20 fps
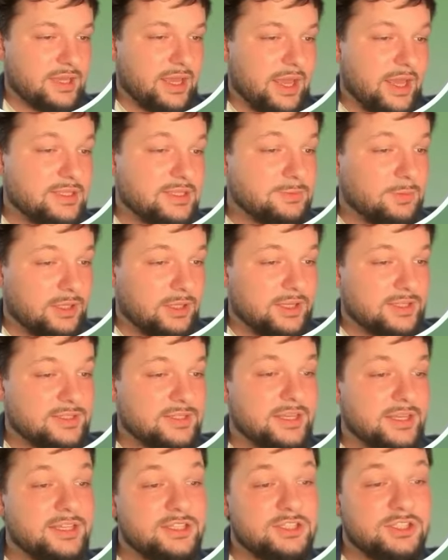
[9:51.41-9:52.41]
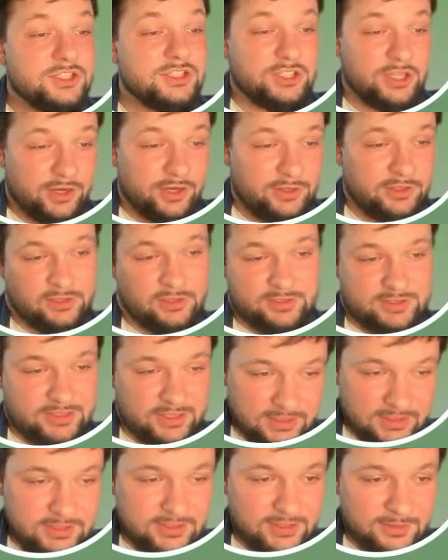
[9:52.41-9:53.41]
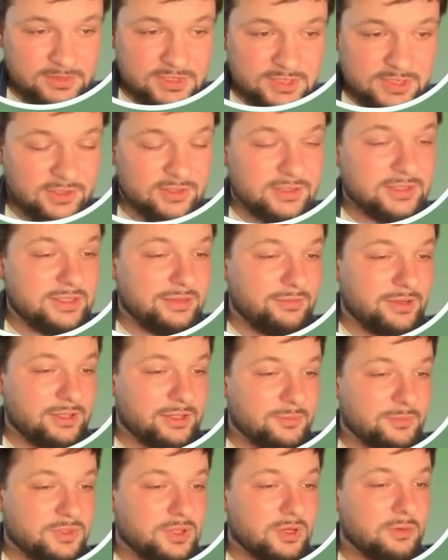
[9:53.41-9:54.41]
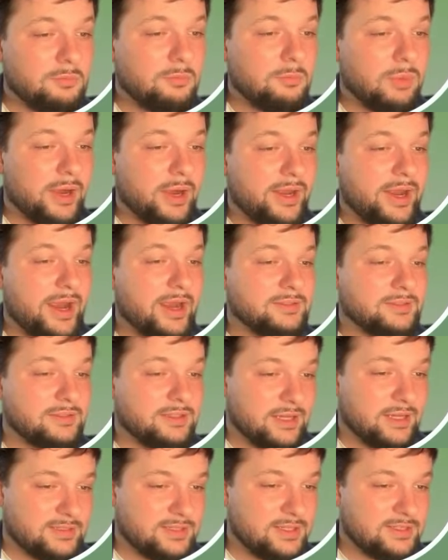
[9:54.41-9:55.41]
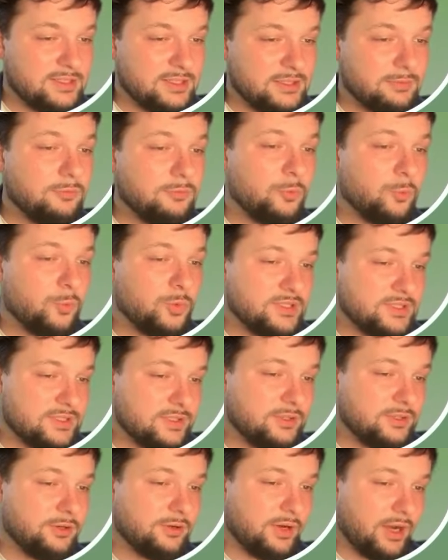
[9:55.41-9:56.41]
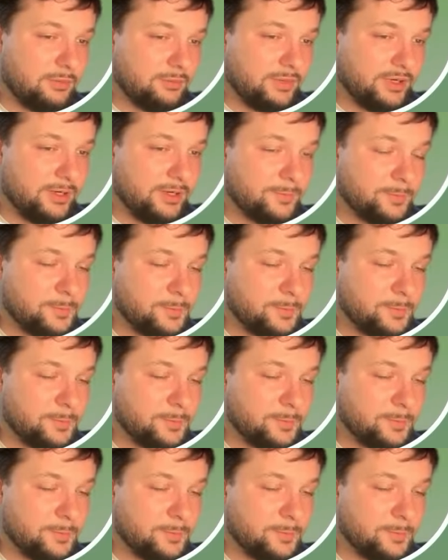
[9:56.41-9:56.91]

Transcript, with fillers: as well as internal systems developed by another team within your company.